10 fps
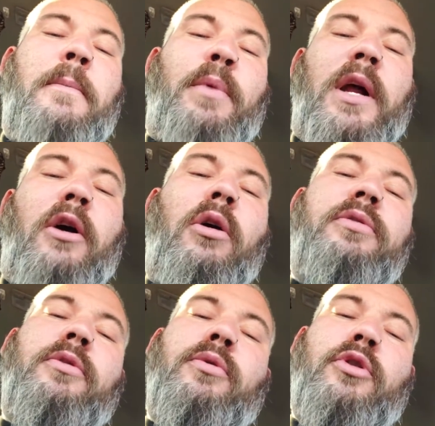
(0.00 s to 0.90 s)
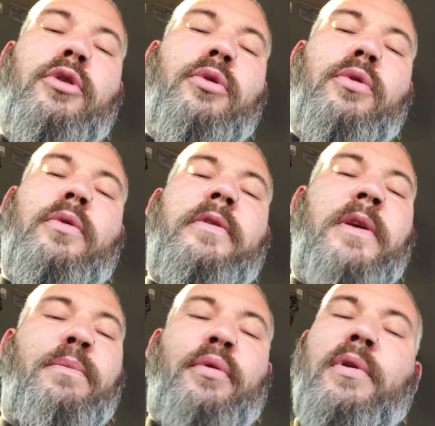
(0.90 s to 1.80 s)
But I also knew
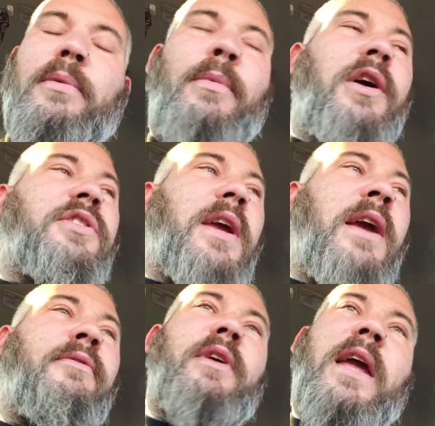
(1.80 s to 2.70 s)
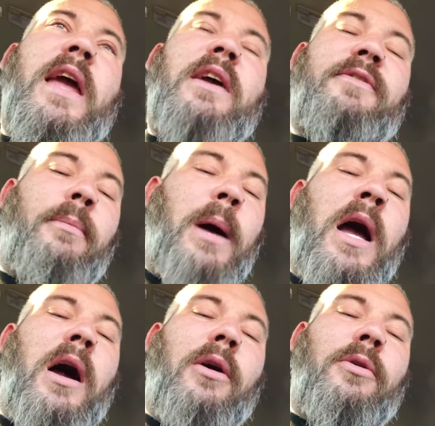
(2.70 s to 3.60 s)
that pretty much every half a
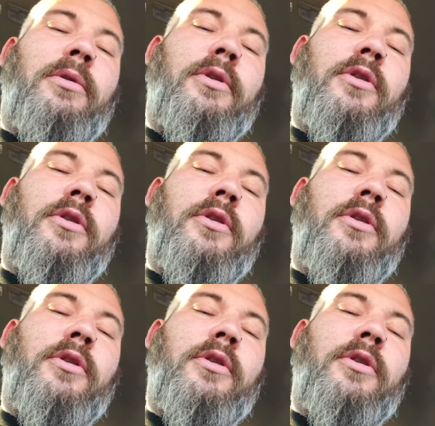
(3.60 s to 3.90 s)
mile,